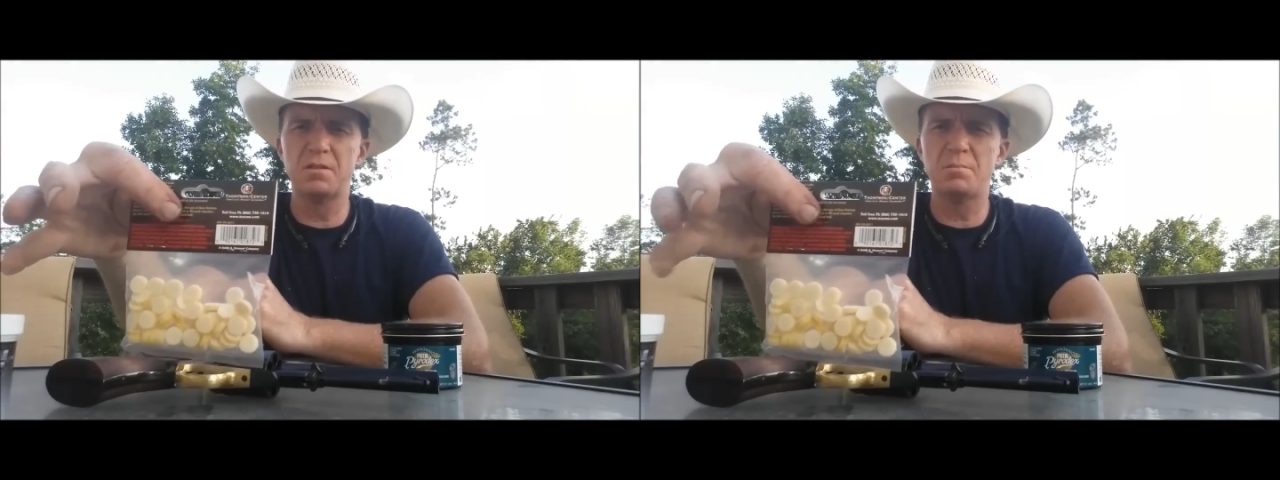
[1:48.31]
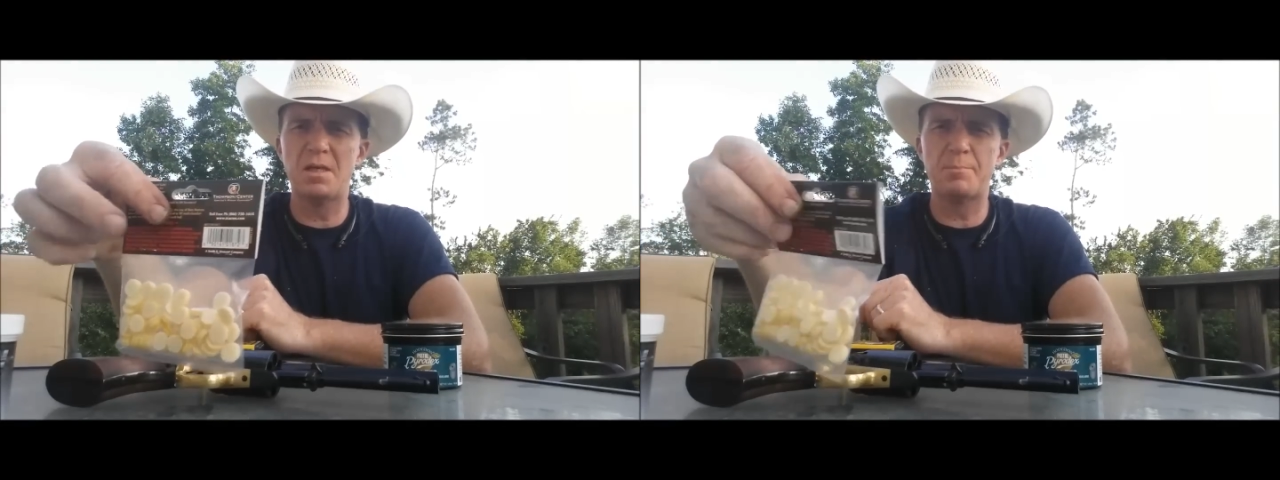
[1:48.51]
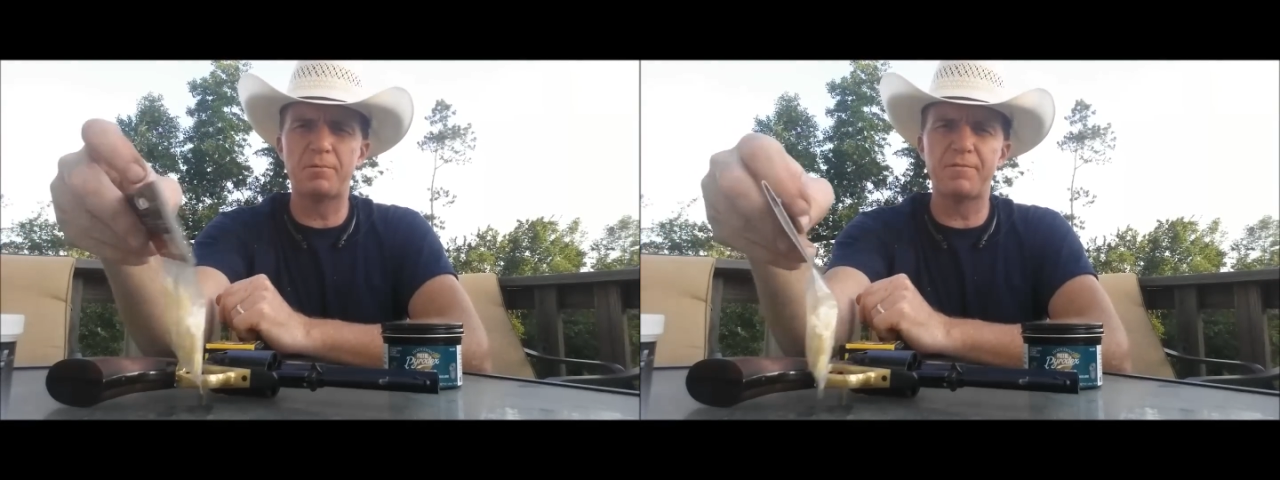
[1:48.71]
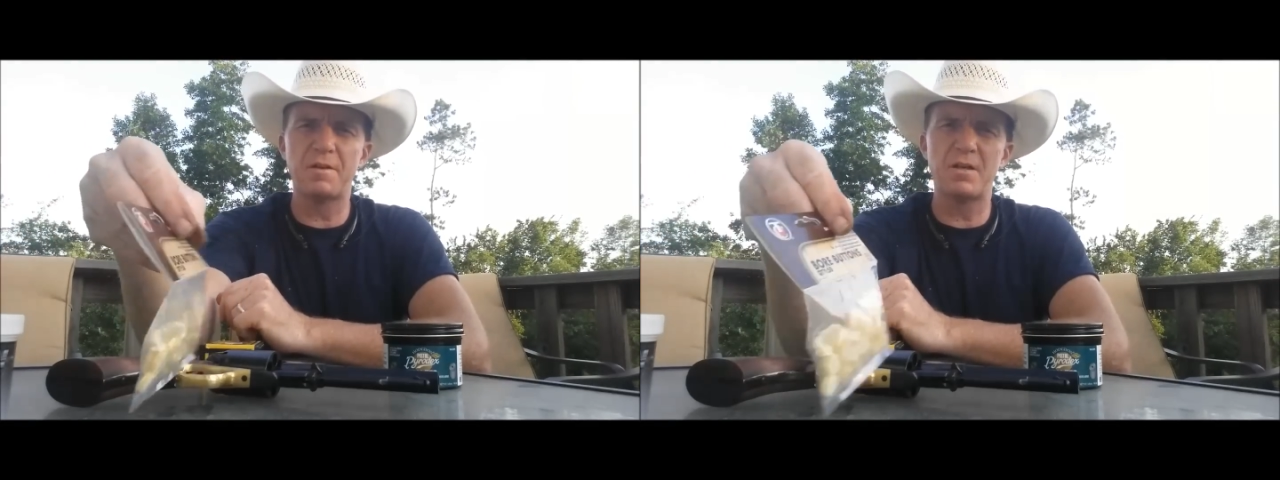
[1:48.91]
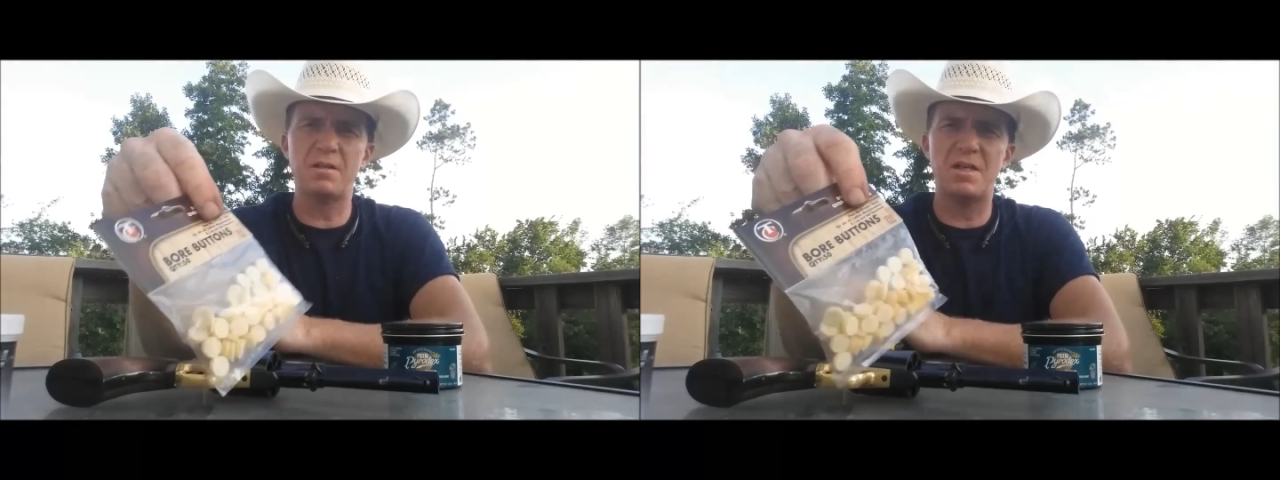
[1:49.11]
I
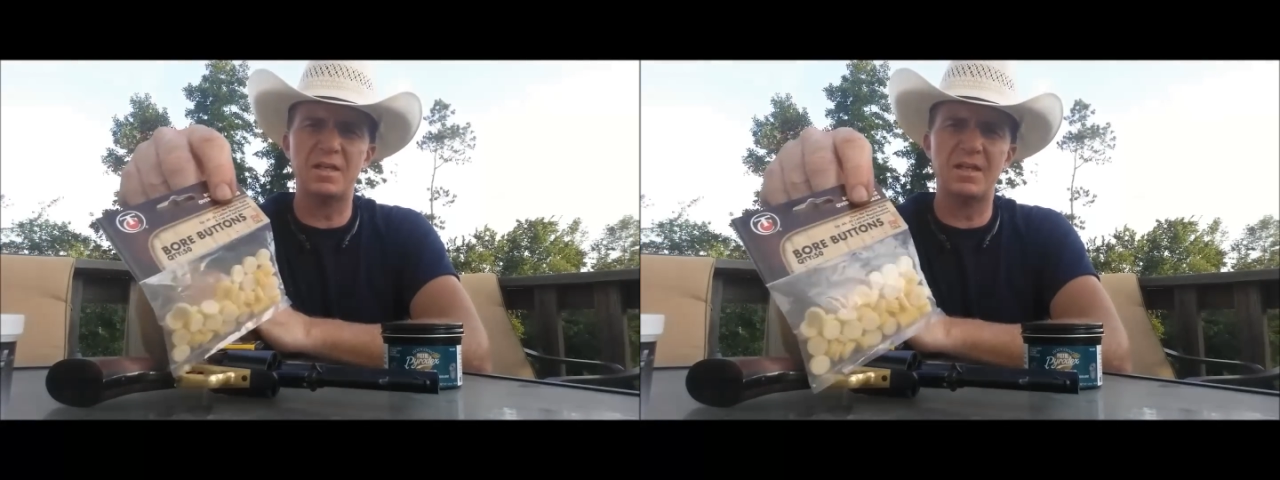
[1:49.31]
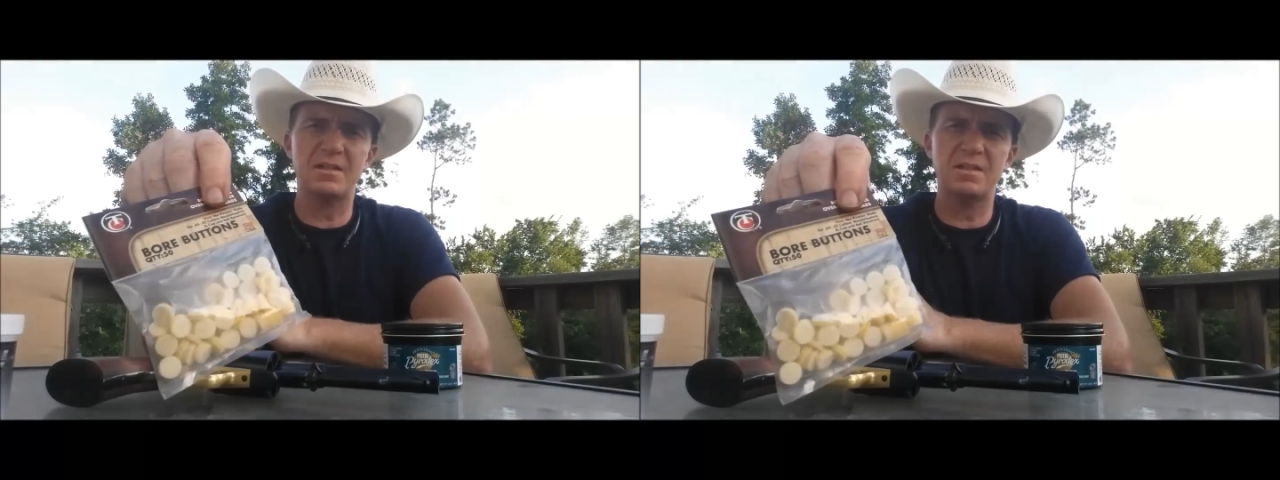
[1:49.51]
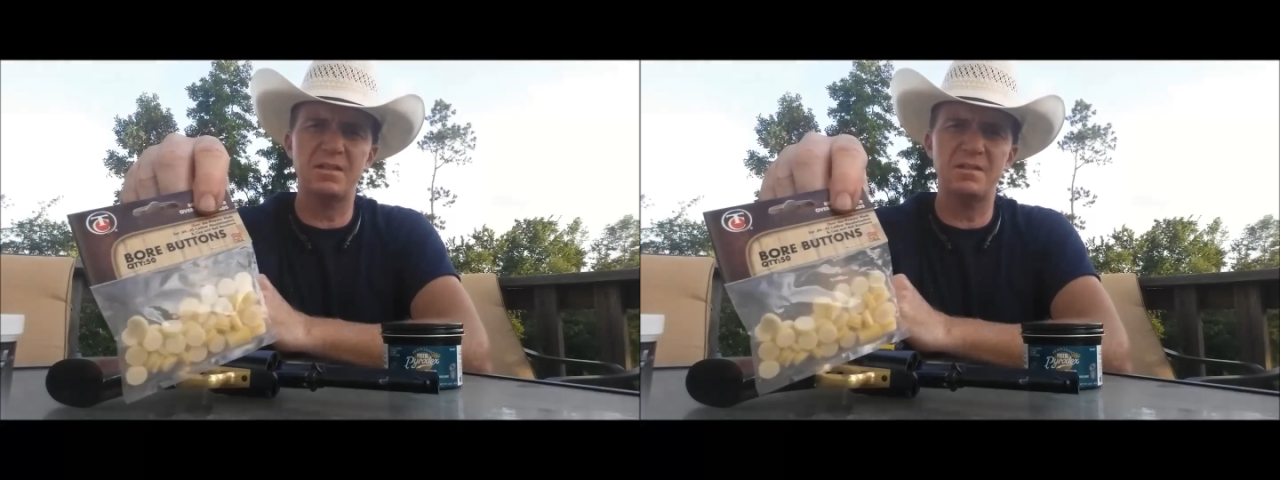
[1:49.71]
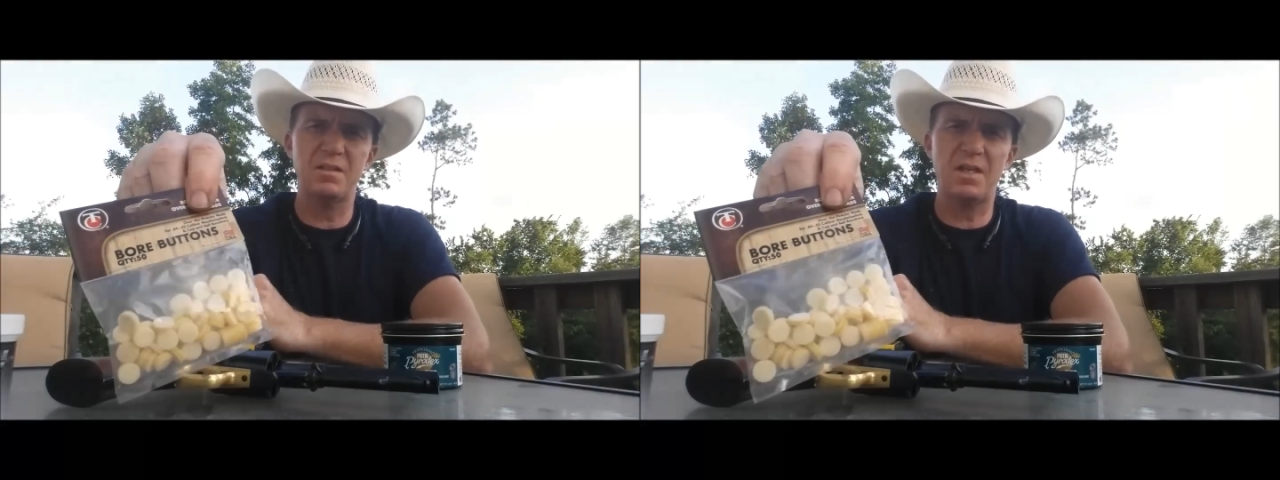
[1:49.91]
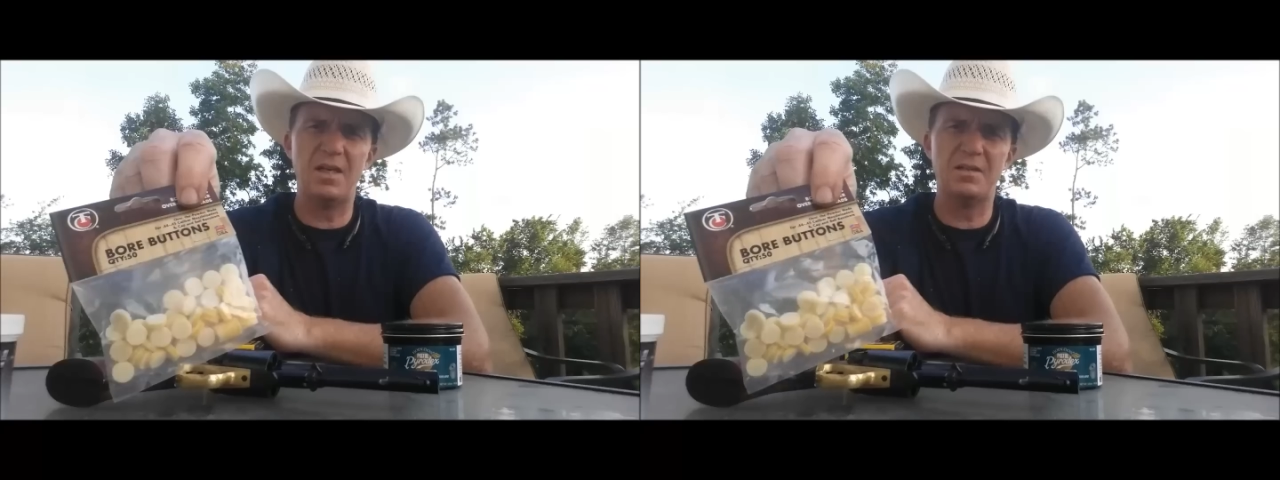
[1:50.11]
prefer it. I got
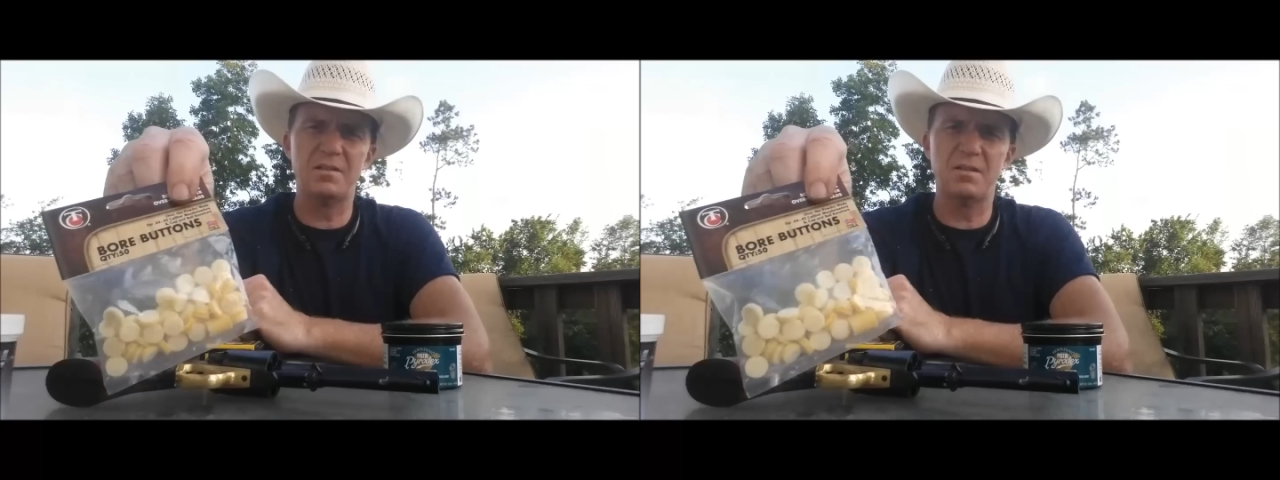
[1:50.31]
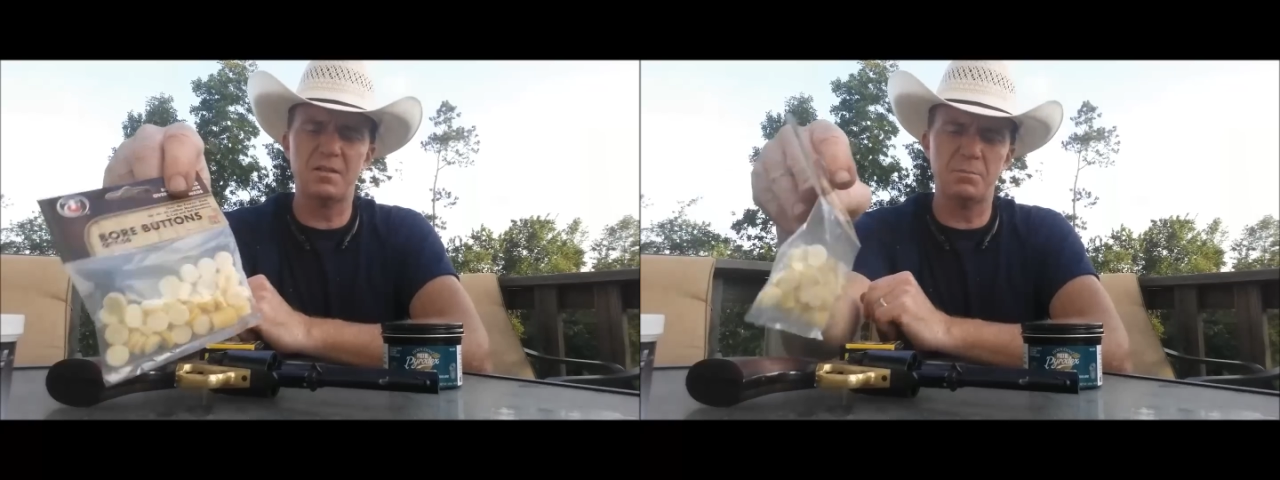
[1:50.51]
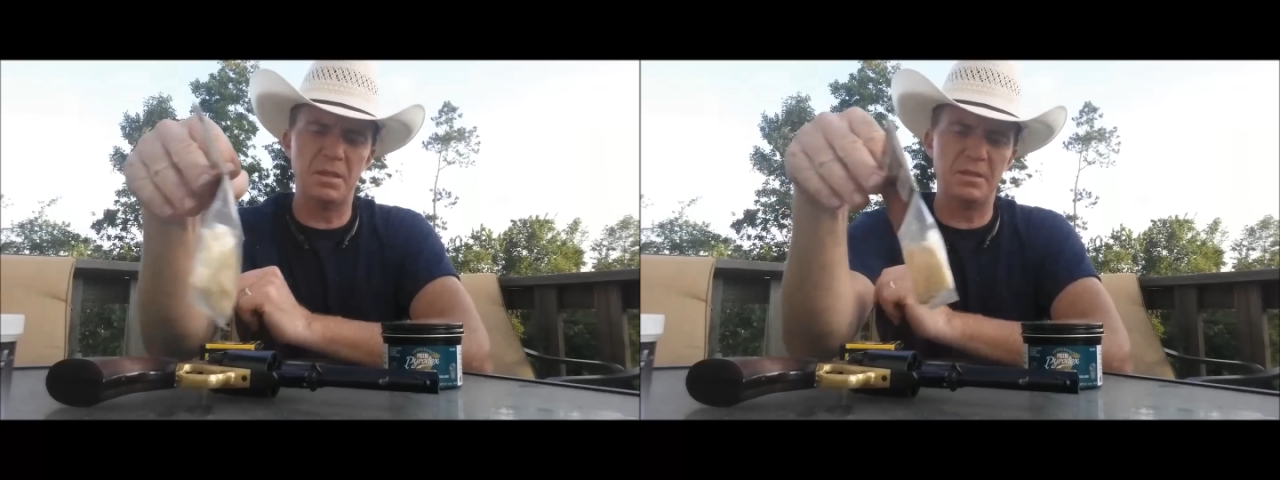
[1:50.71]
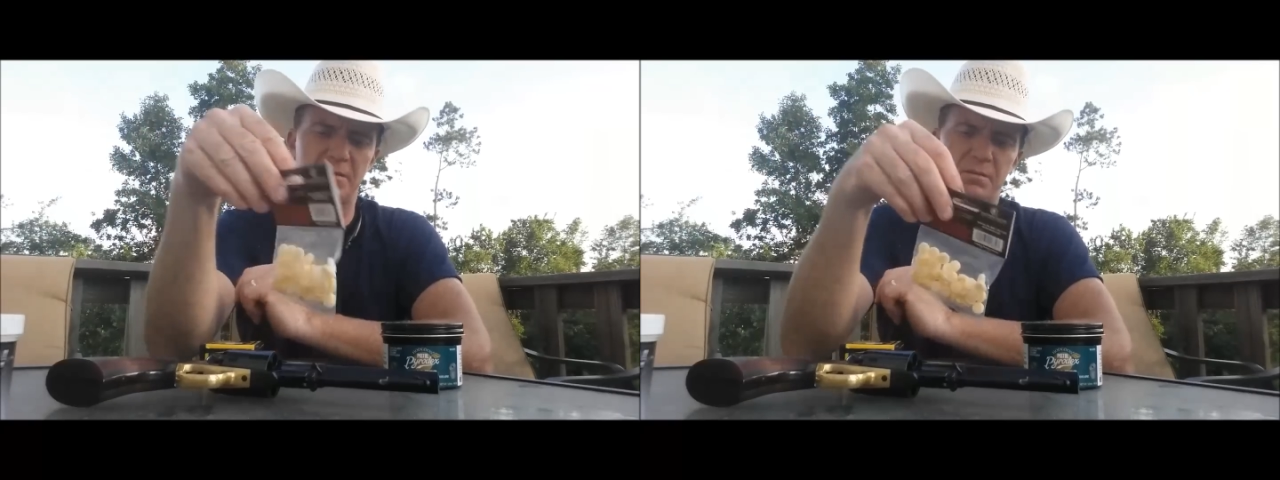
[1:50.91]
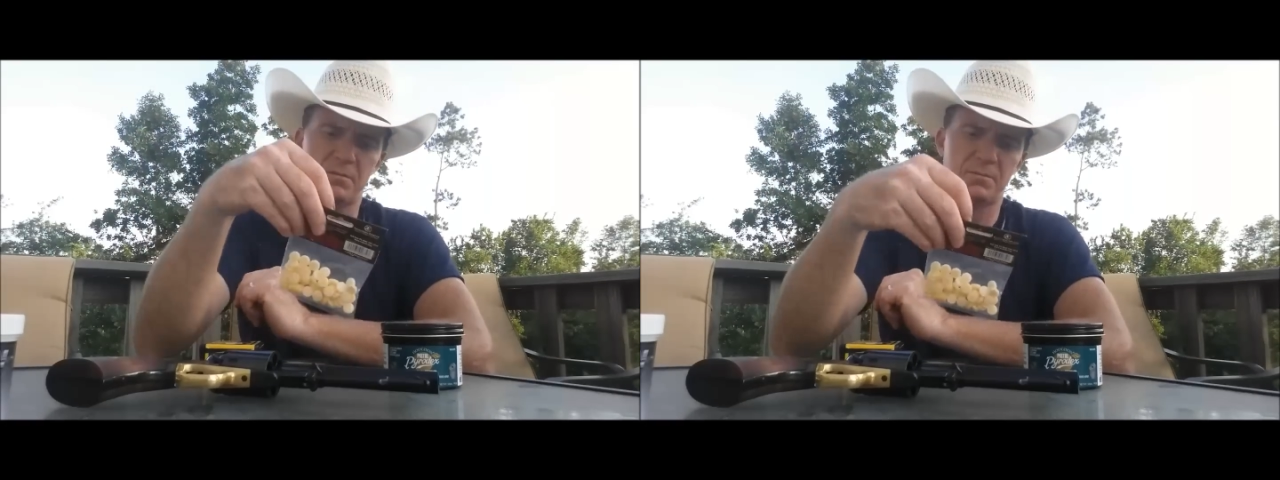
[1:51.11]
these at
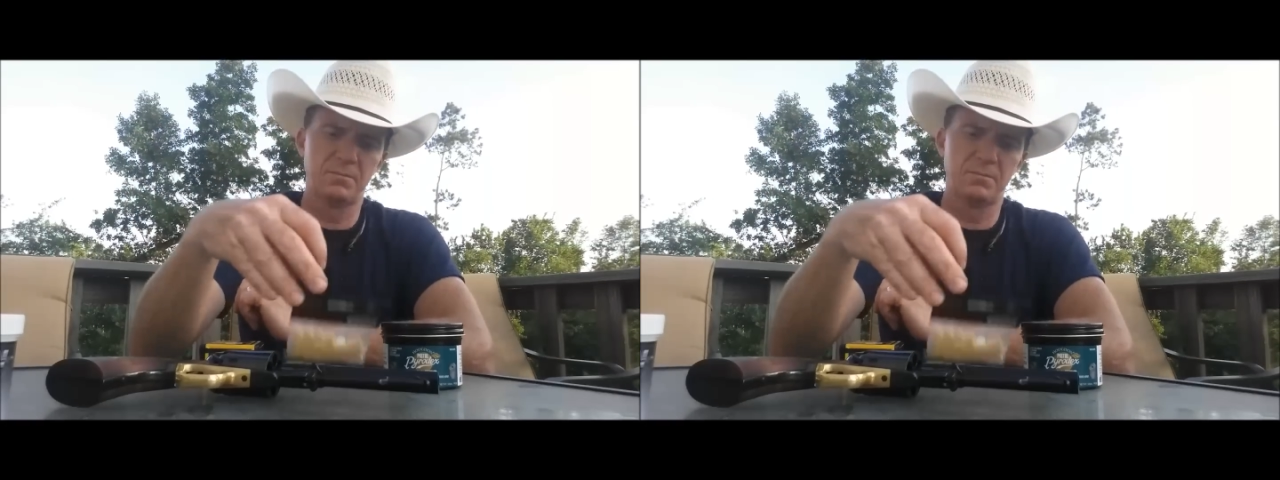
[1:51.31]
Cabela's,